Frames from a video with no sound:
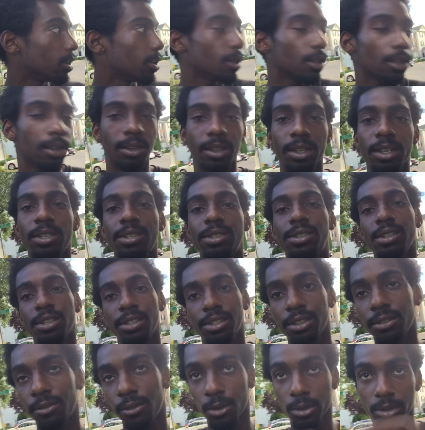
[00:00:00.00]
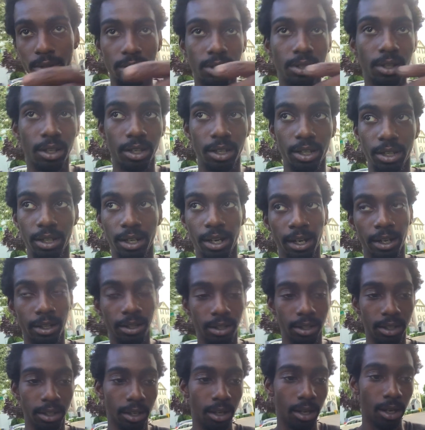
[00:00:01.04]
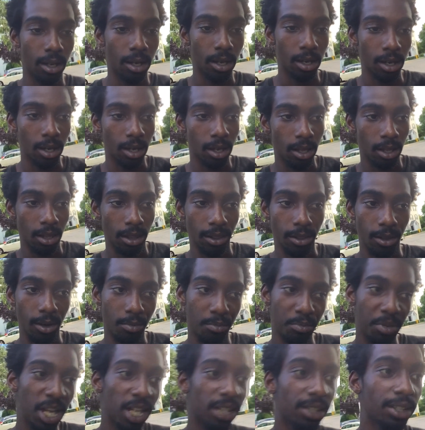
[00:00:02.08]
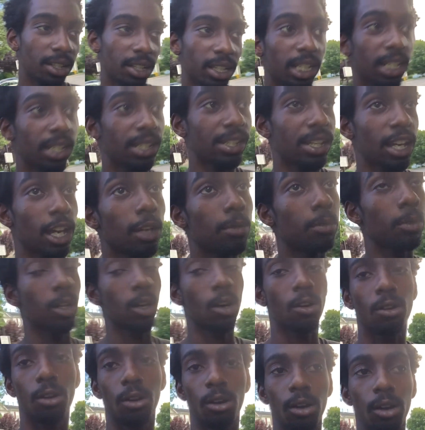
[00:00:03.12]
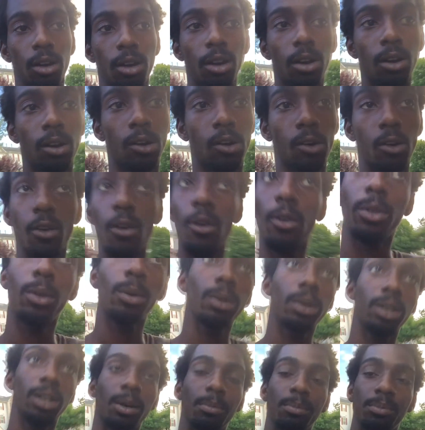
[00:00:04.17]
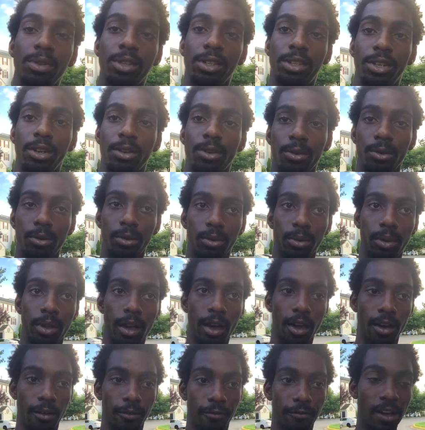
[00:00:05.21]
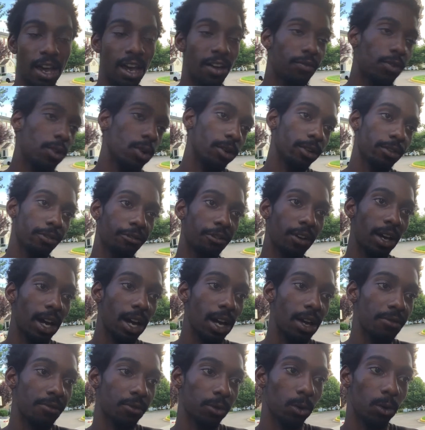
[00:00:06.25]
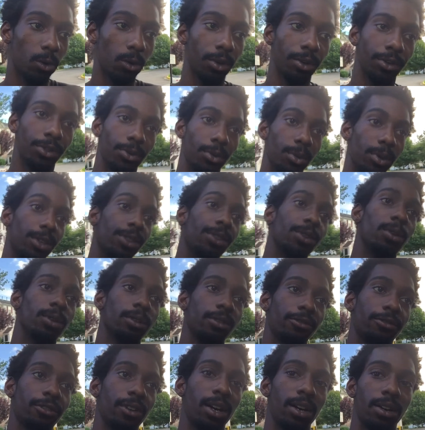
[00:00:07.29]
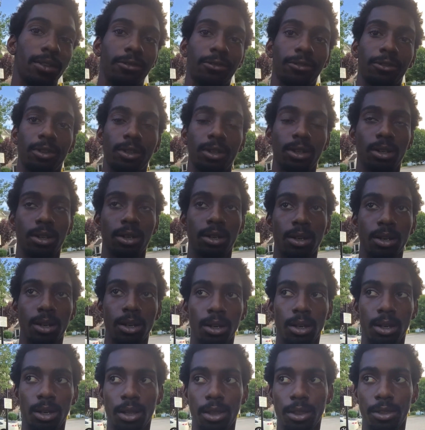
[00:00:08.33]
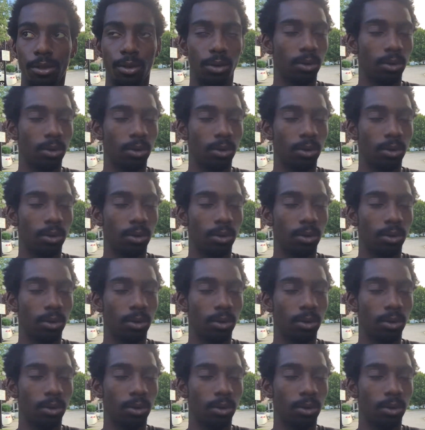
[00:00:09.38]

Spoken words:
the E60 versus the E90, they're basically the same car all the way up until a 535 or a 335. They're